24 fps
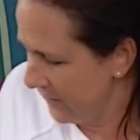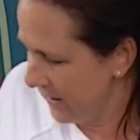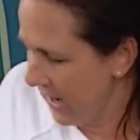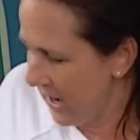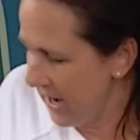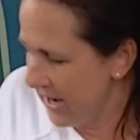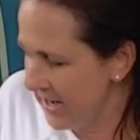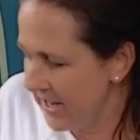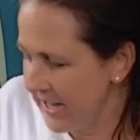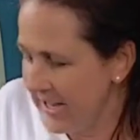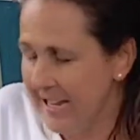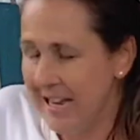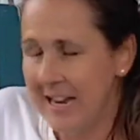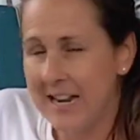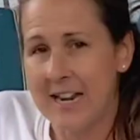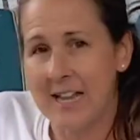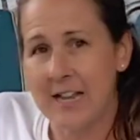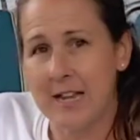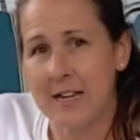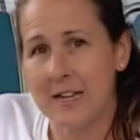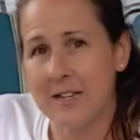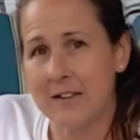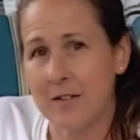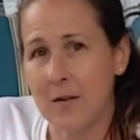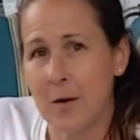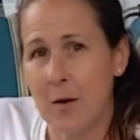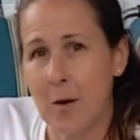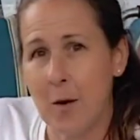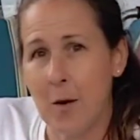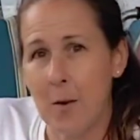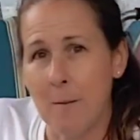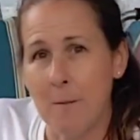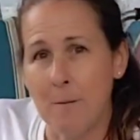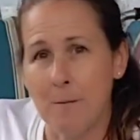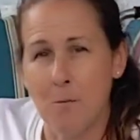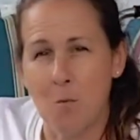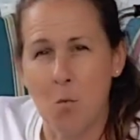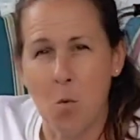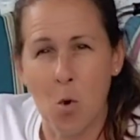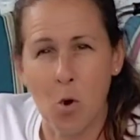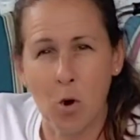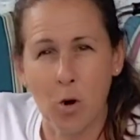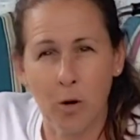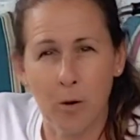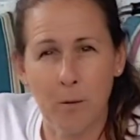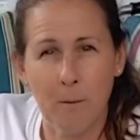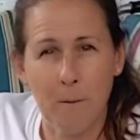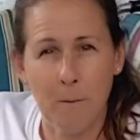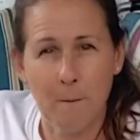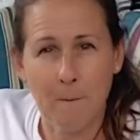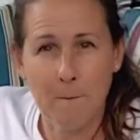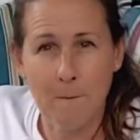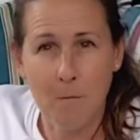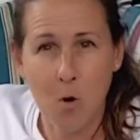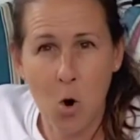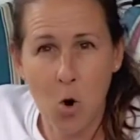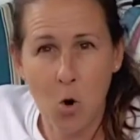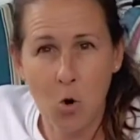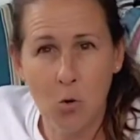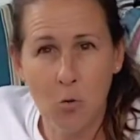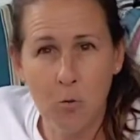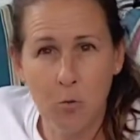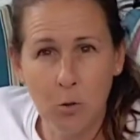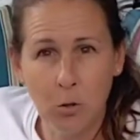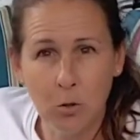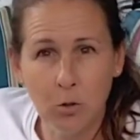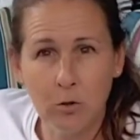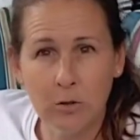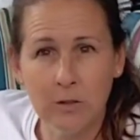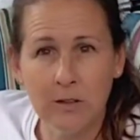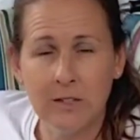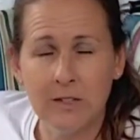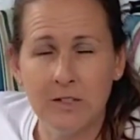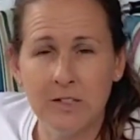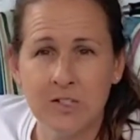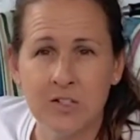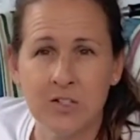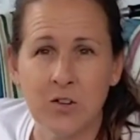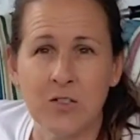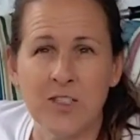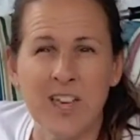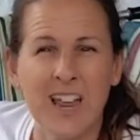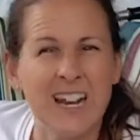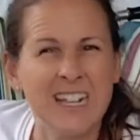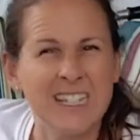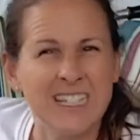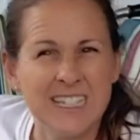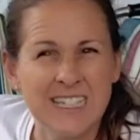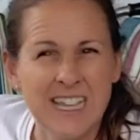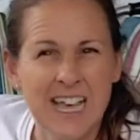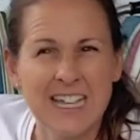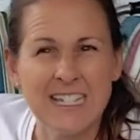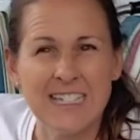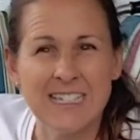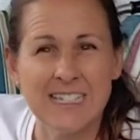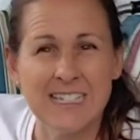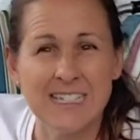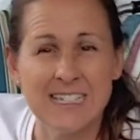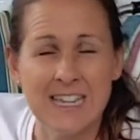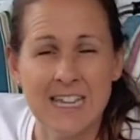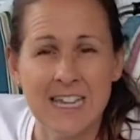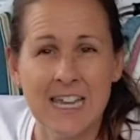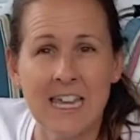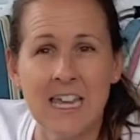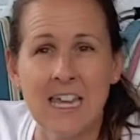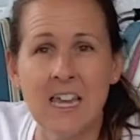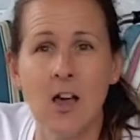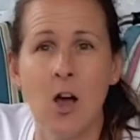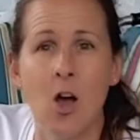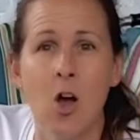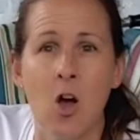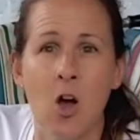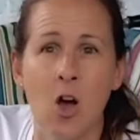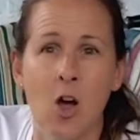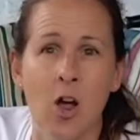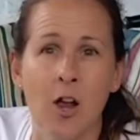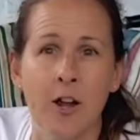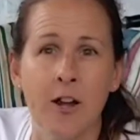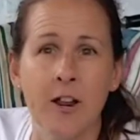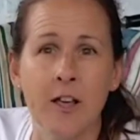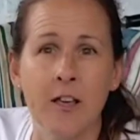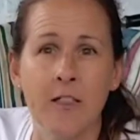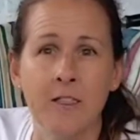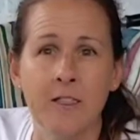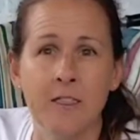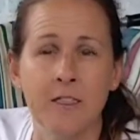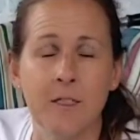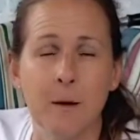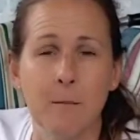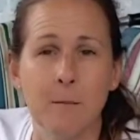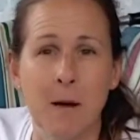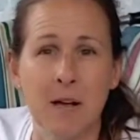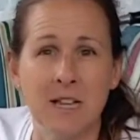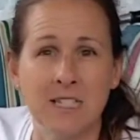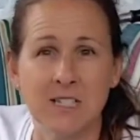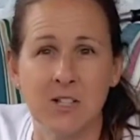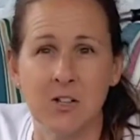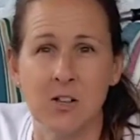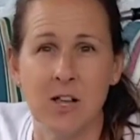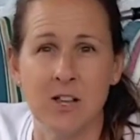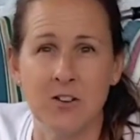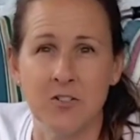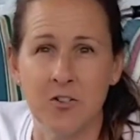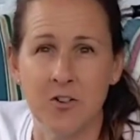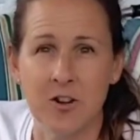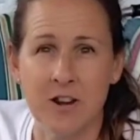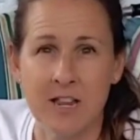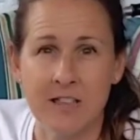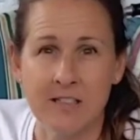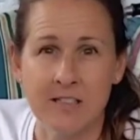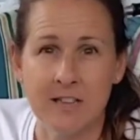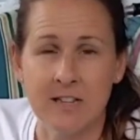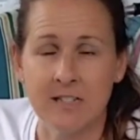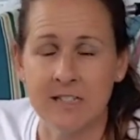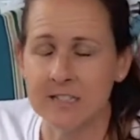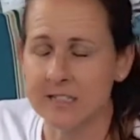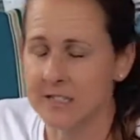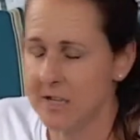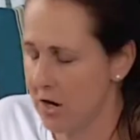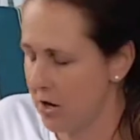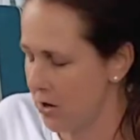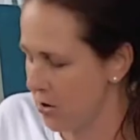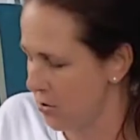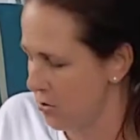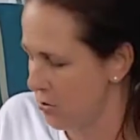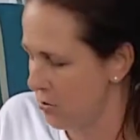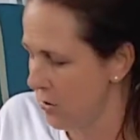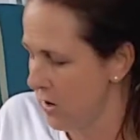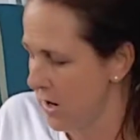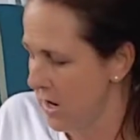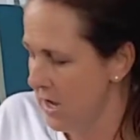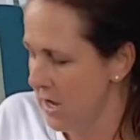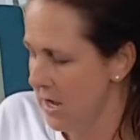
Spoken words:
kind of get it more mobile so that it's less sticky on the muscle underneath it. So